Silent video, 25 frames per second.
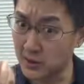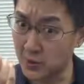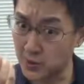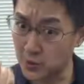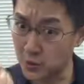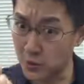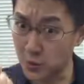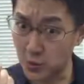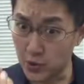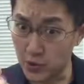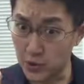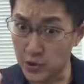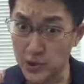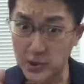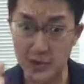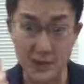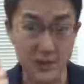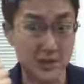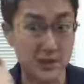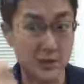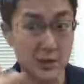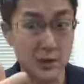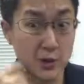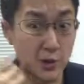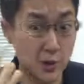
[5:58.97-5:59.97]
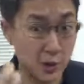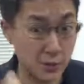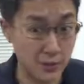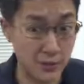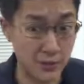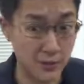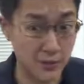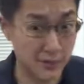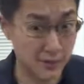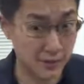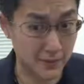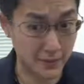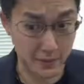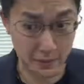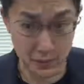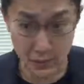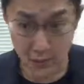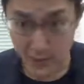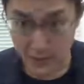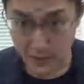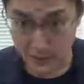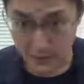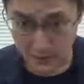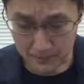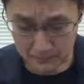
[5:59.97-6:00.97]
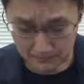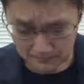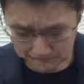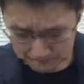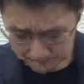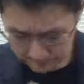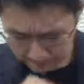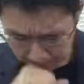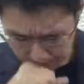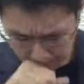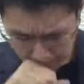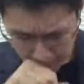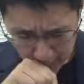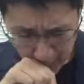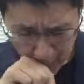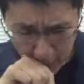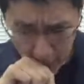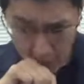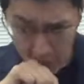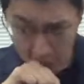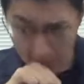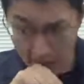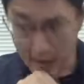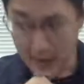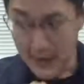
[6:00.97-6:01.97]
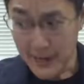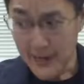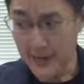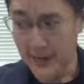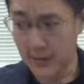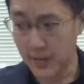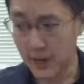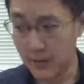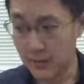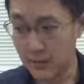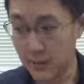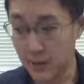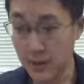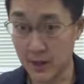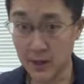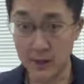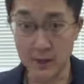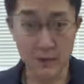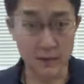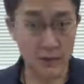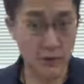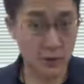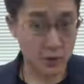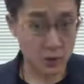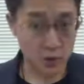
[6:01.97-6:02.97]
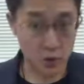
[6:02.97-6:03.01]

those words are searchable from Google. Another very